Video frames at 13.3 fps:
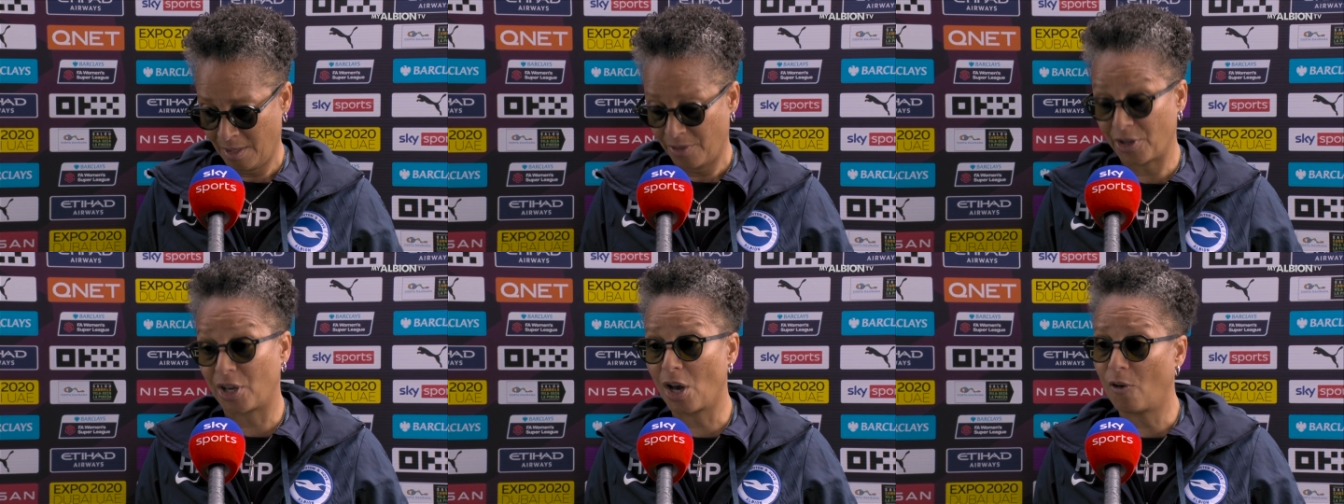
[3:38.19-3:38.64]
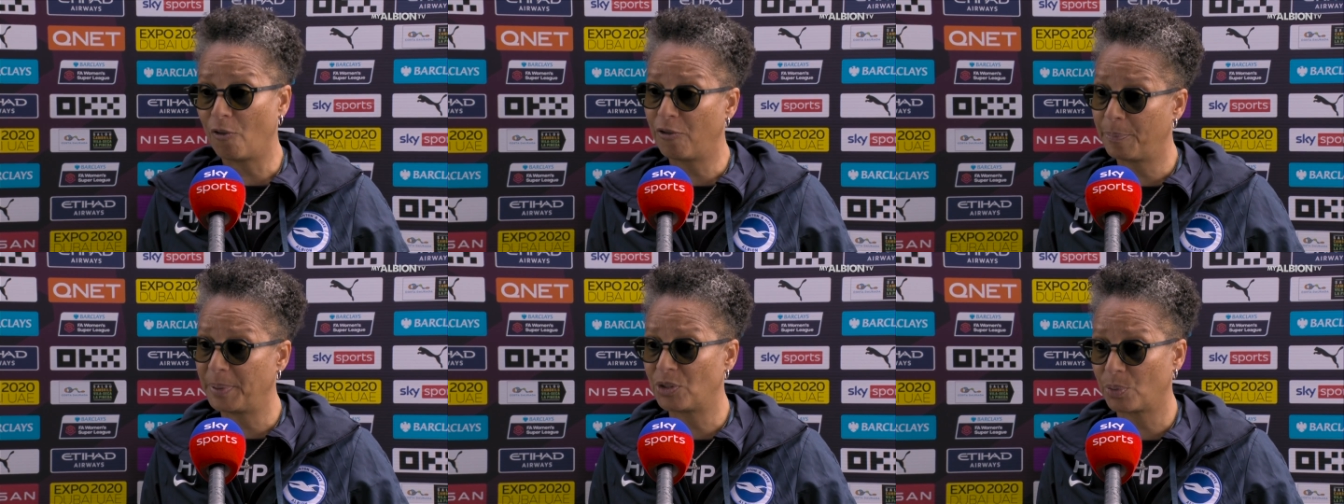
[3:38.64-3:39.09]
the
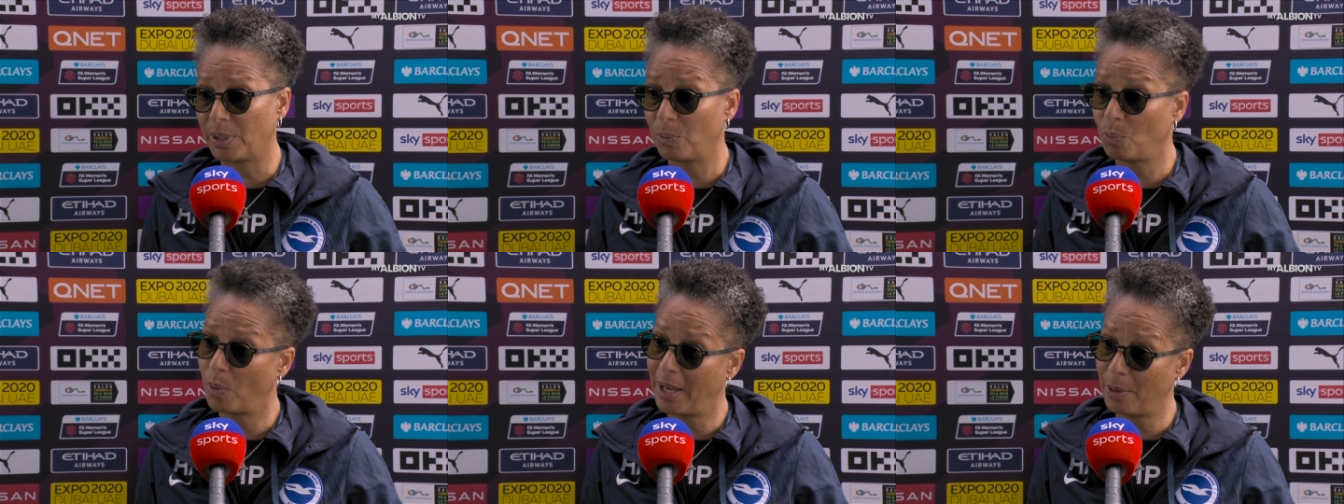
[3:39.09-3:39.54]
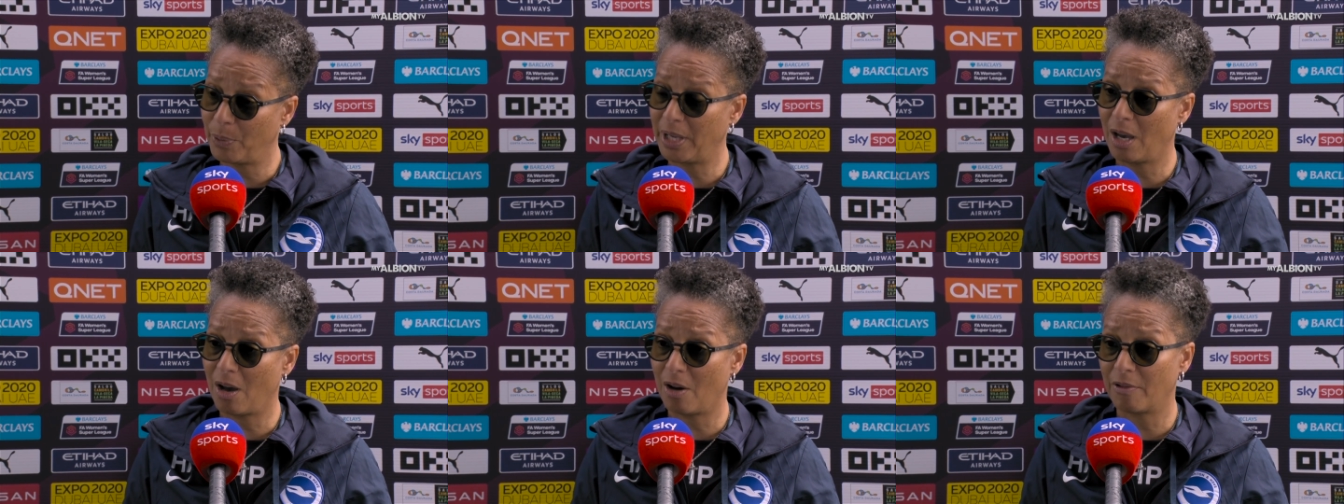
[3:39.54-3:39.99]
gulf between where
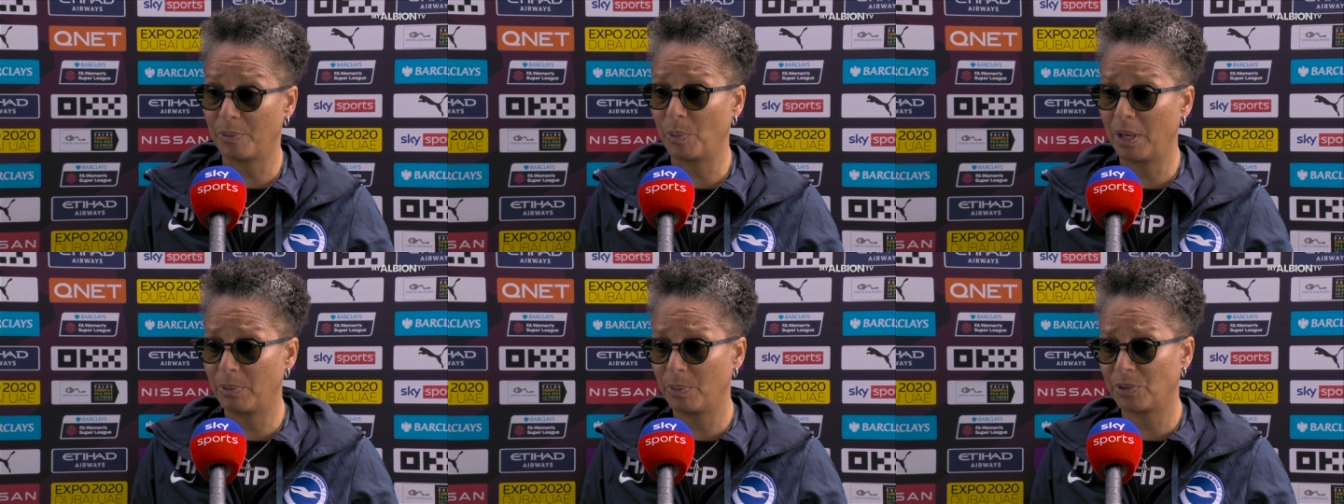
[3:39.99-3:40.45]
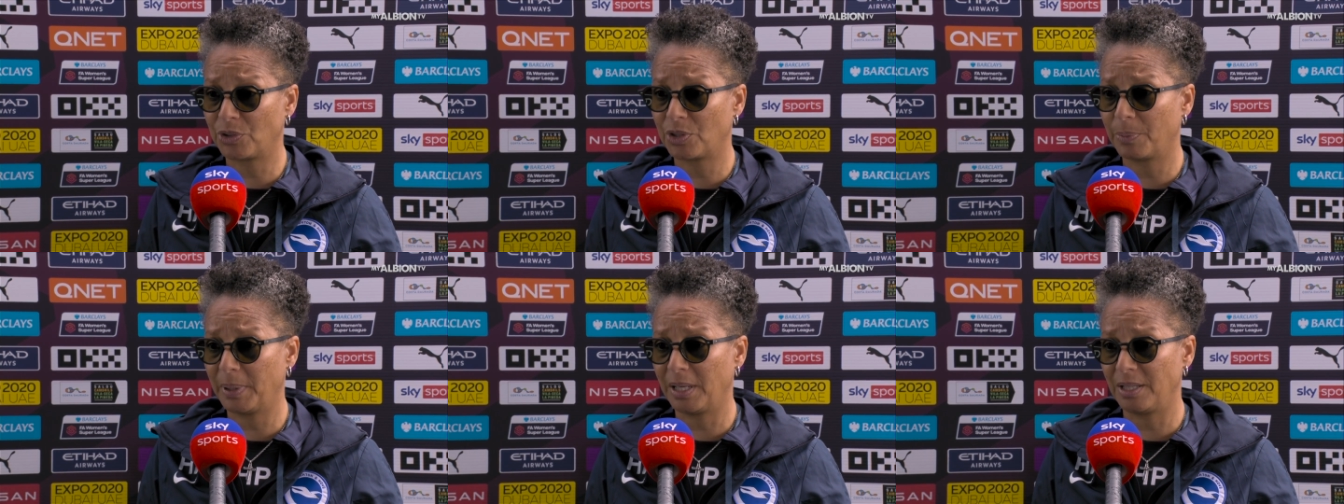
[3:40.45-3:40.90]
we are and where we want
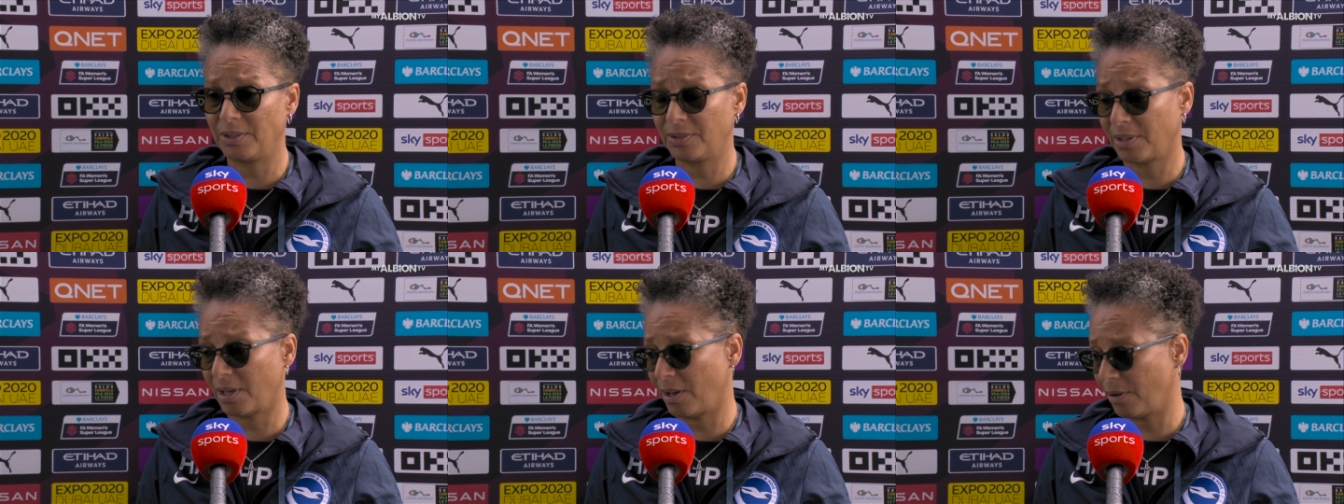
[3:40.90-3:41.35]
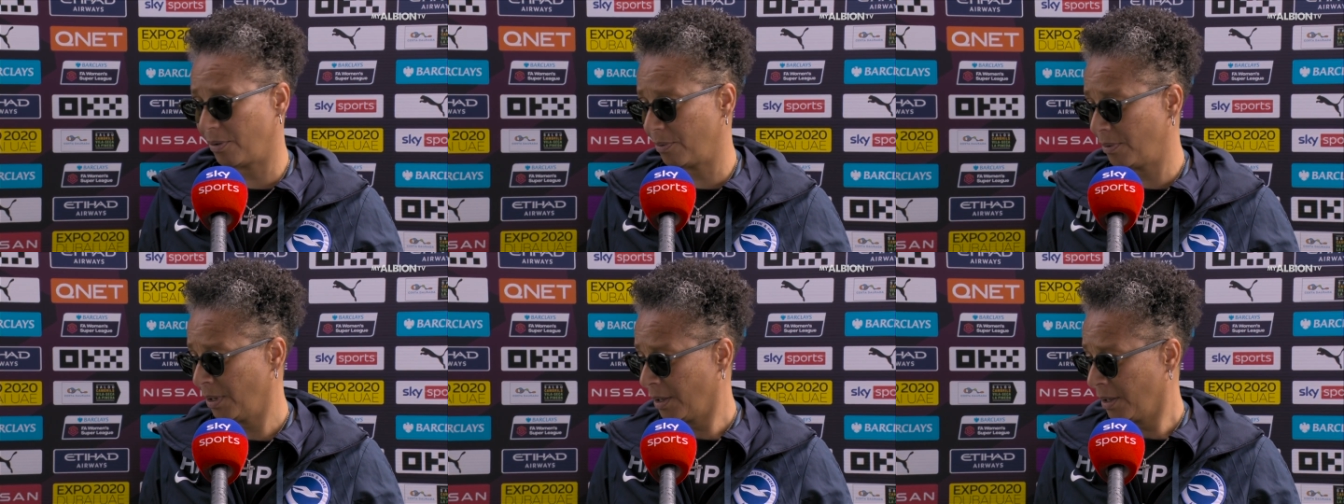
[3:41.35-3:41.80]
to be. So.